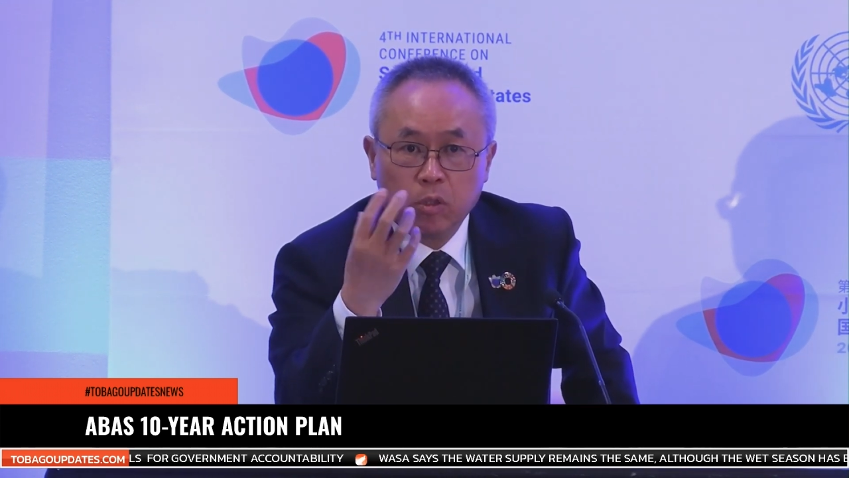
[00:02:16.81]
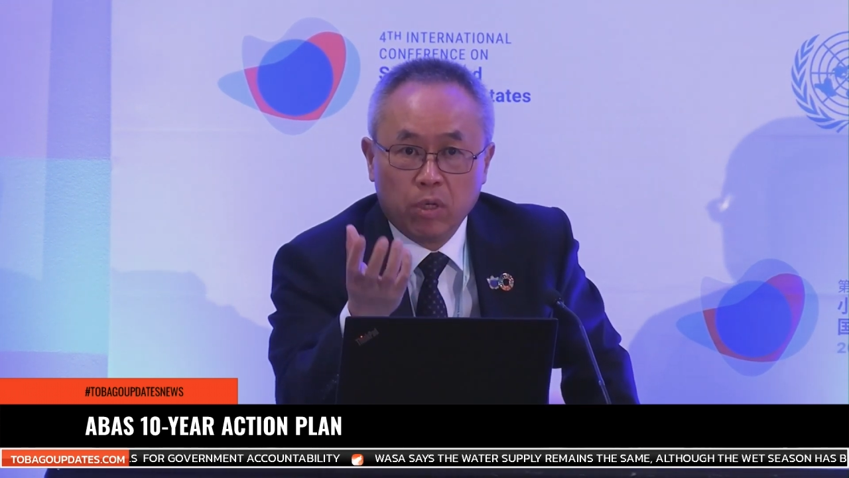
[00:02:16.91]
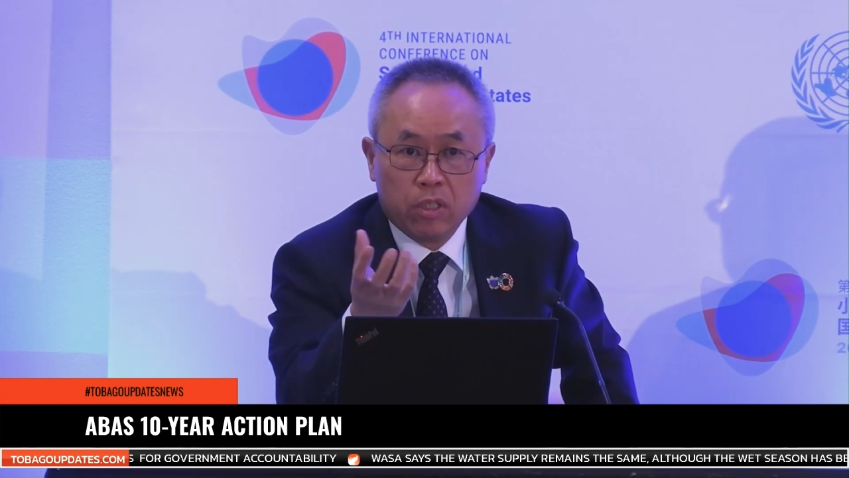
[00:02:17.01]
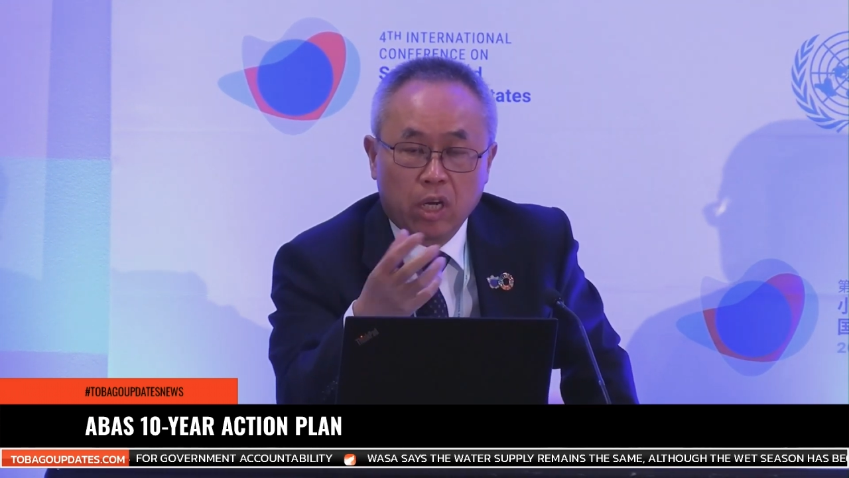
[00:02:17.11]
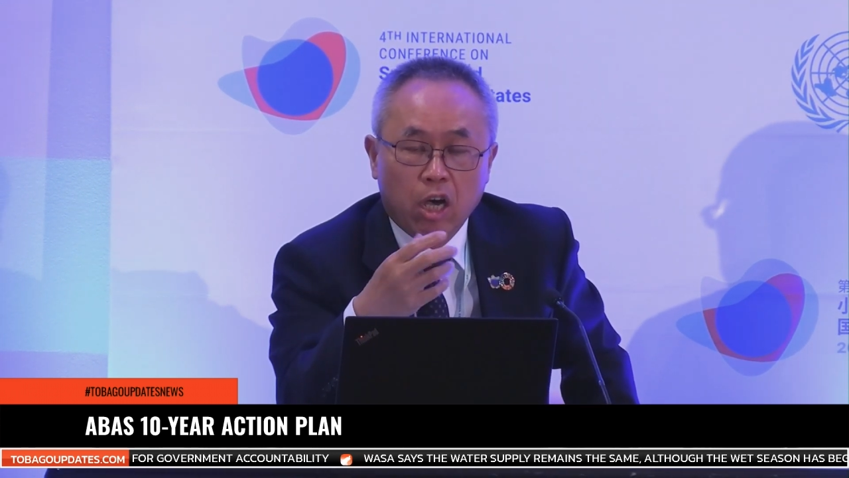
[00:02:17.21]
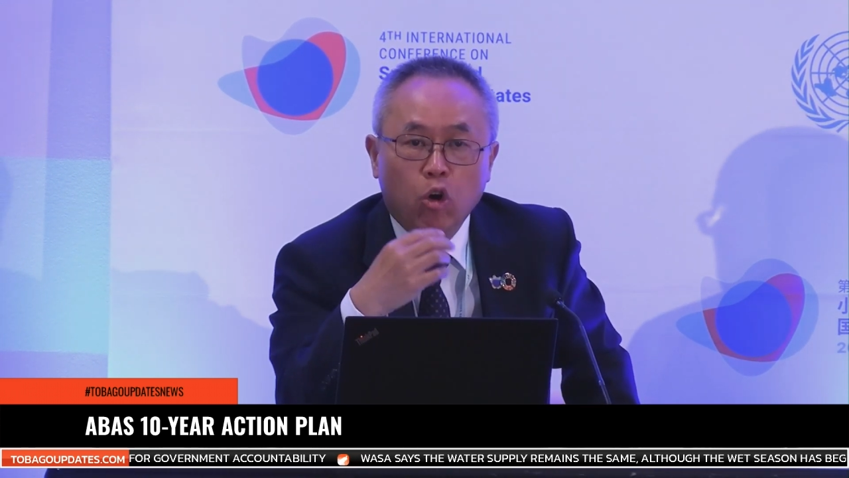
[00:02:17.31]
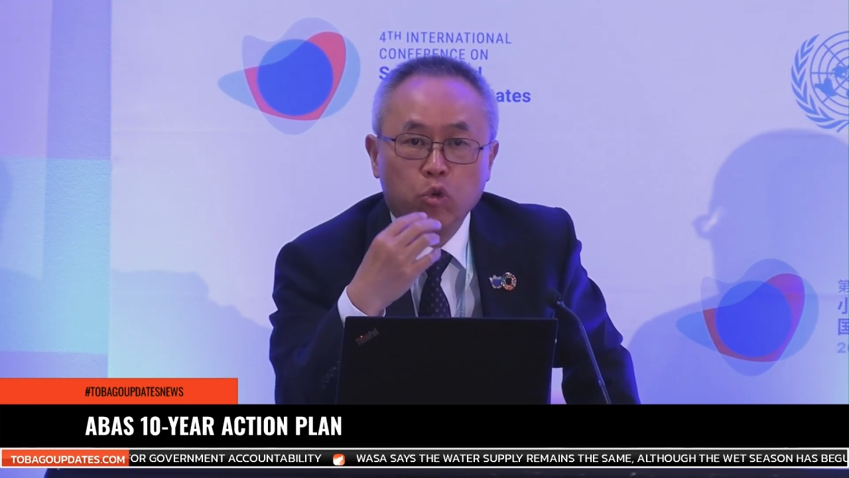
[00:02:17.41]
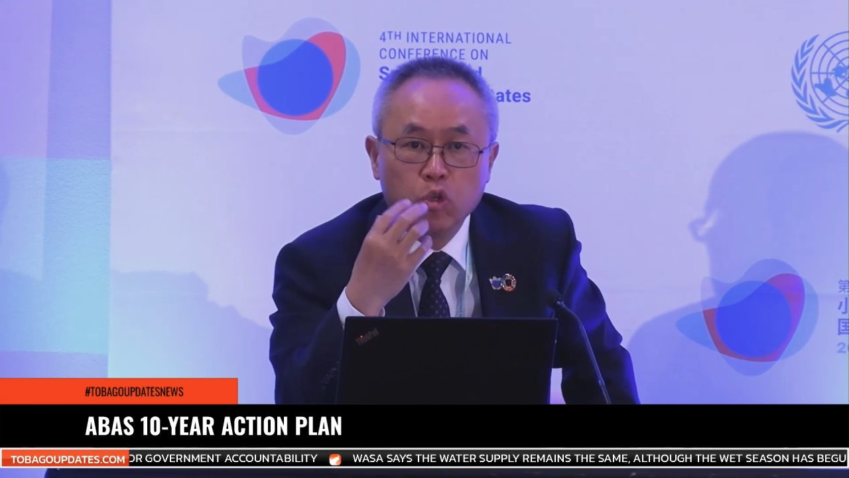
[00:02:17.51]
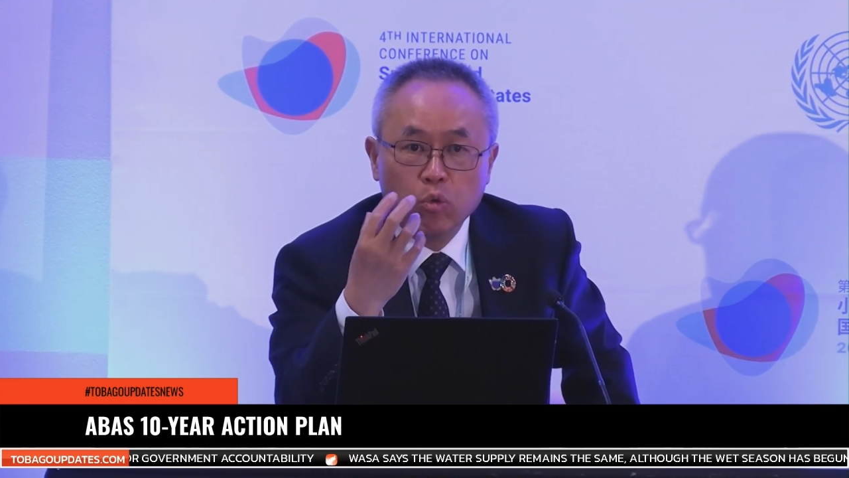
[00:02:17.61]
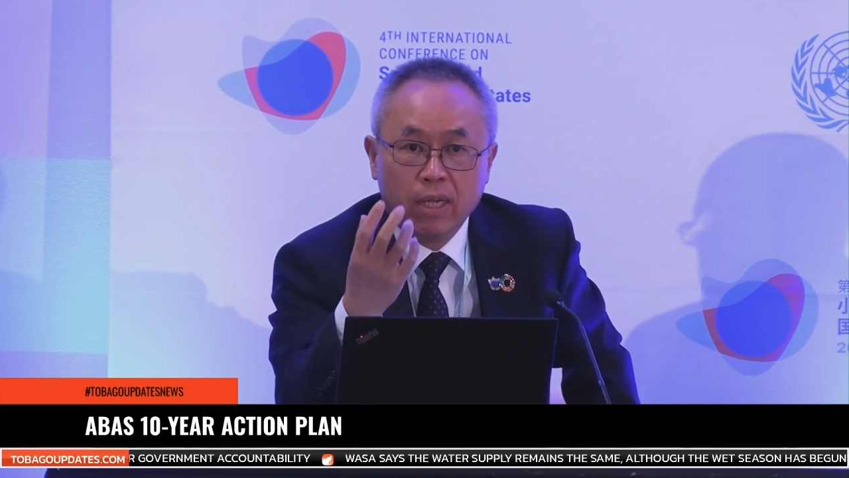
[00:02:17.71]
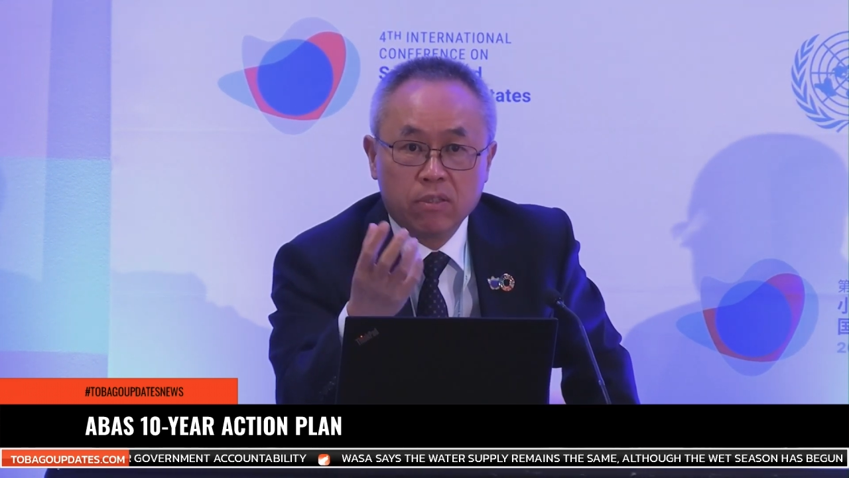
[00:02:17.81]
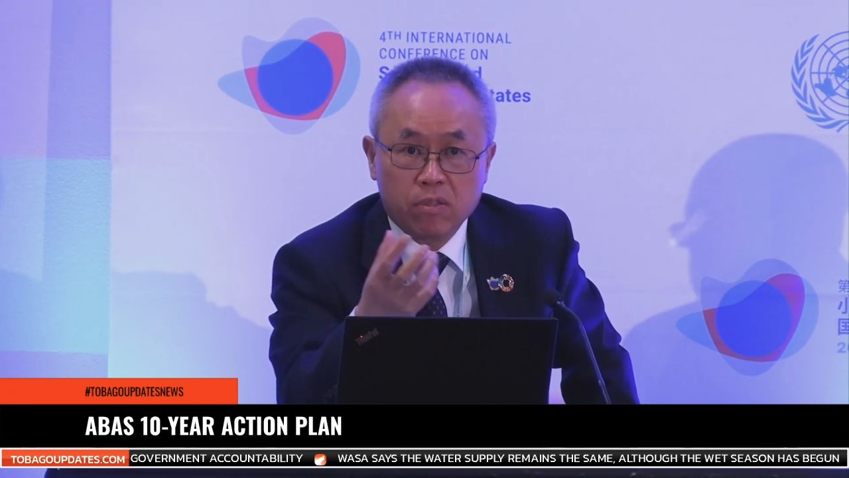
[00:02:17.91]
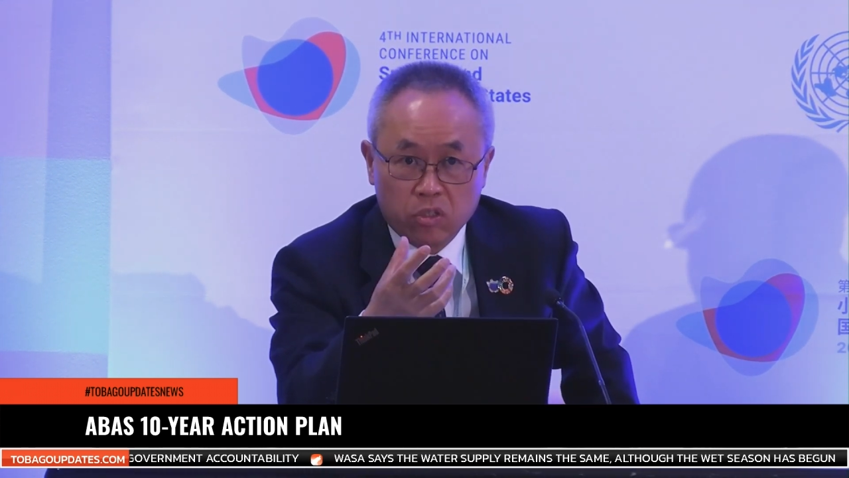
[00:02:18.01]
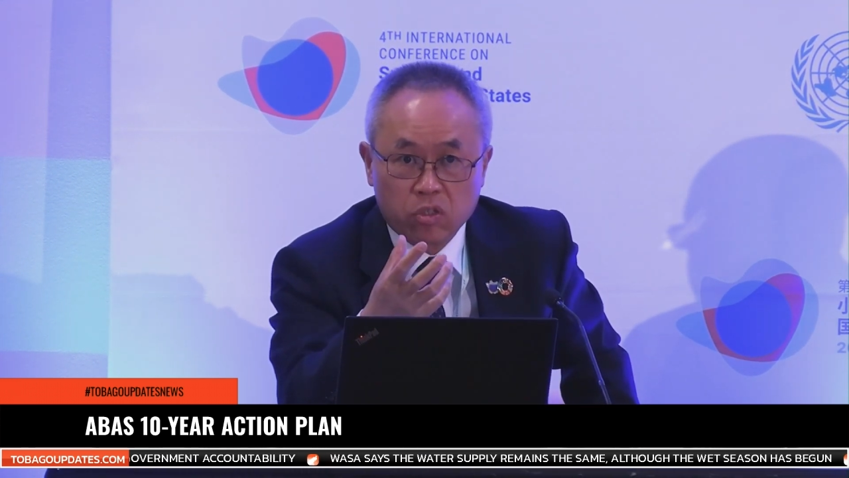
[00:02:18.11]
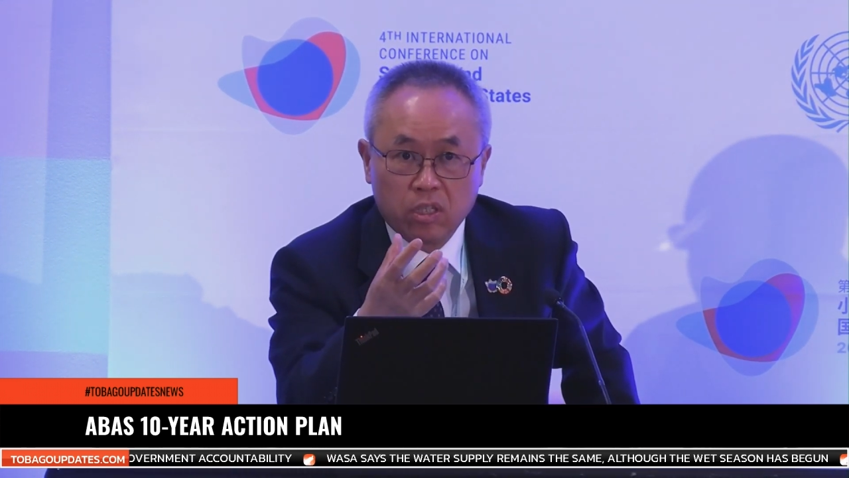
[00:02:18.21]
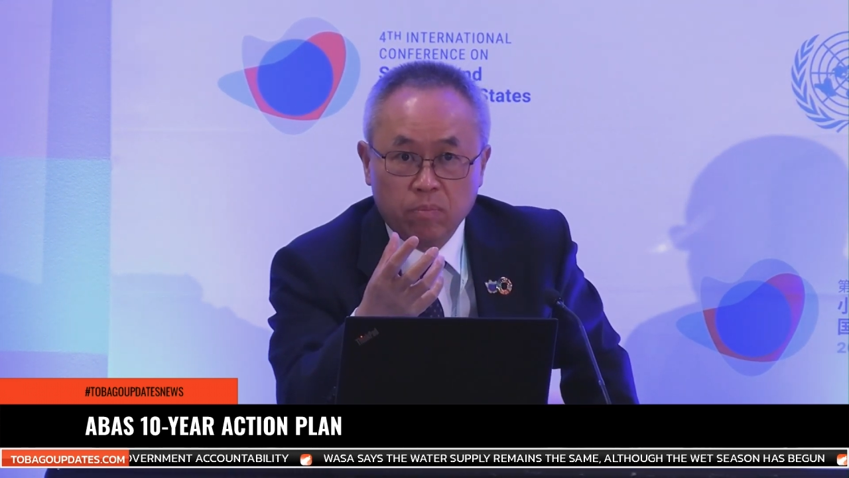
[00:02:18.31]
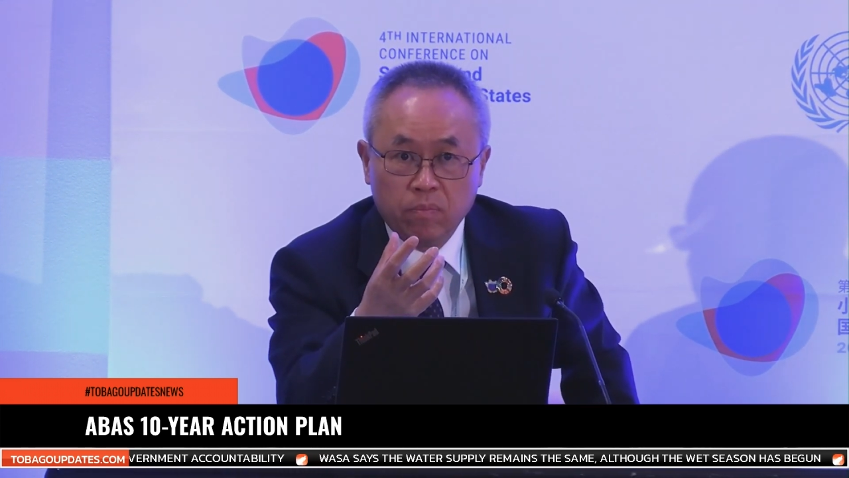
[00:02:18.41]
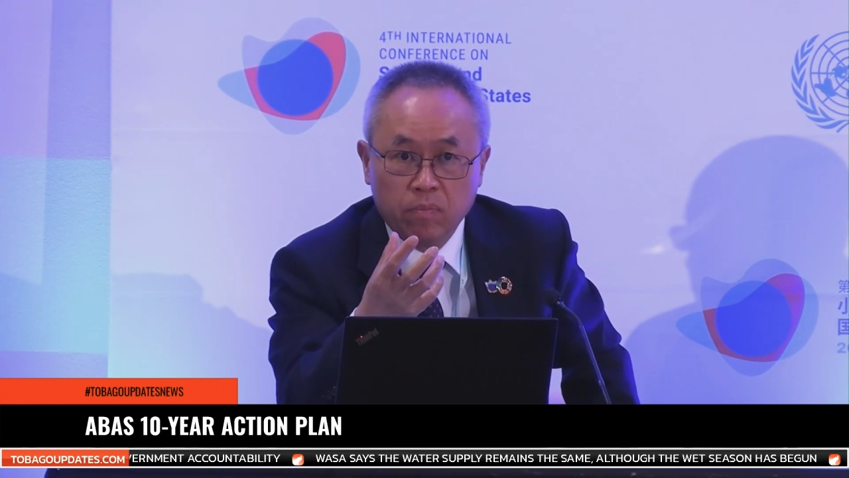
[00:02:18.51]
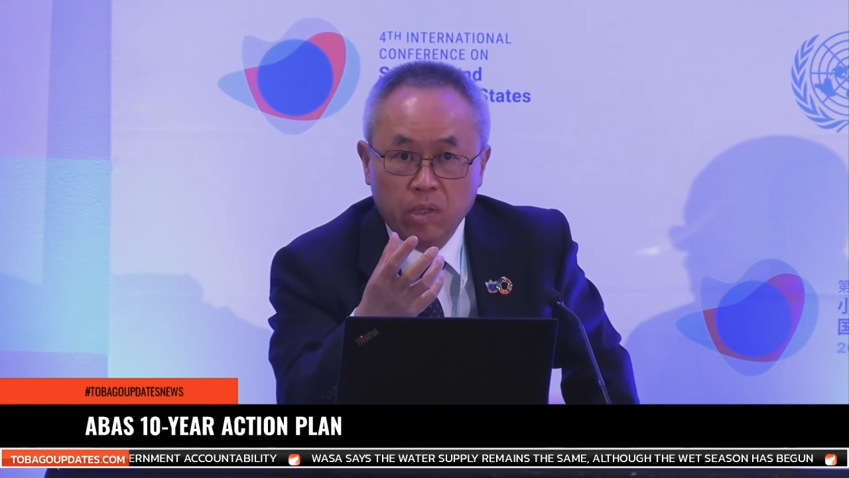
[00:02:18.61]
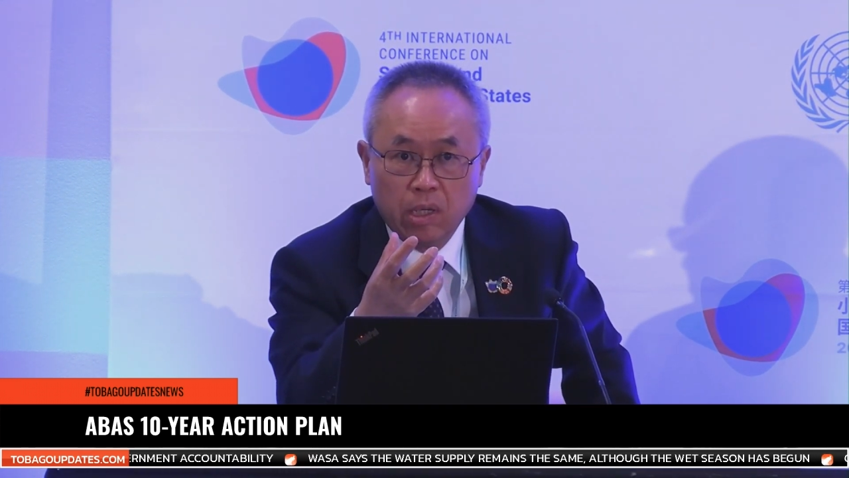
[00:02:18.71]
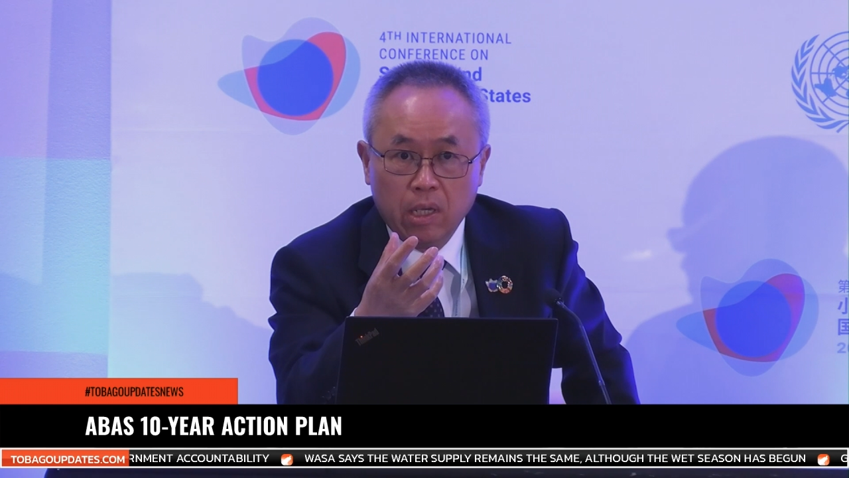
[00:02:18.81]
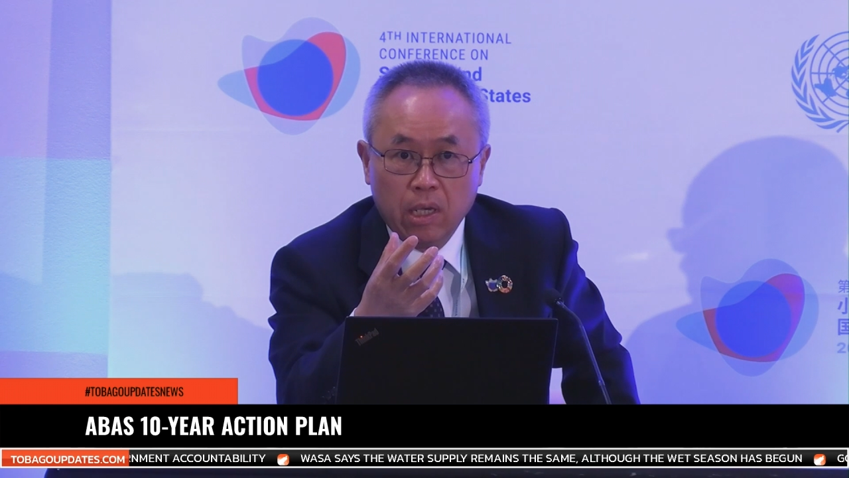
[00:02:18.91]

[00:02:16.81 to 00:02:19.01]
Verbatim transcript: with the whole UN system.